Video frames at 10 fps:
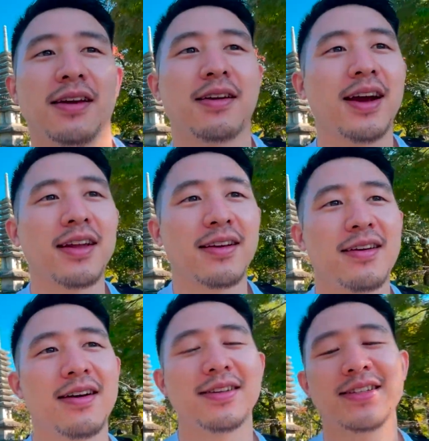Alright,
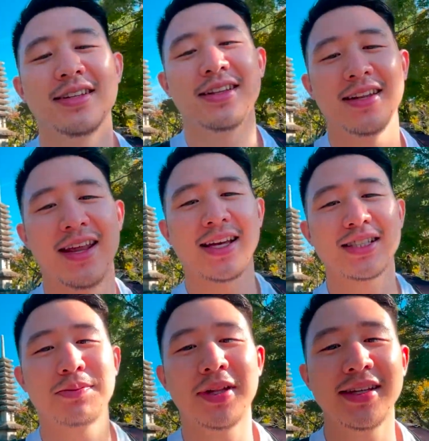on to the
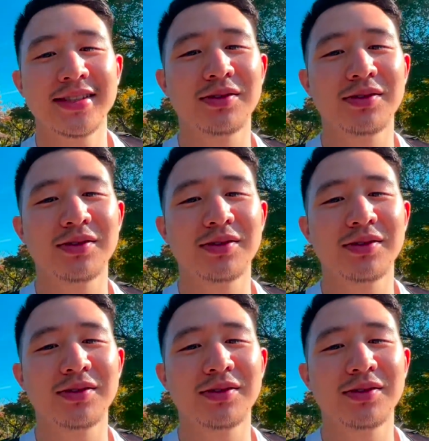next place,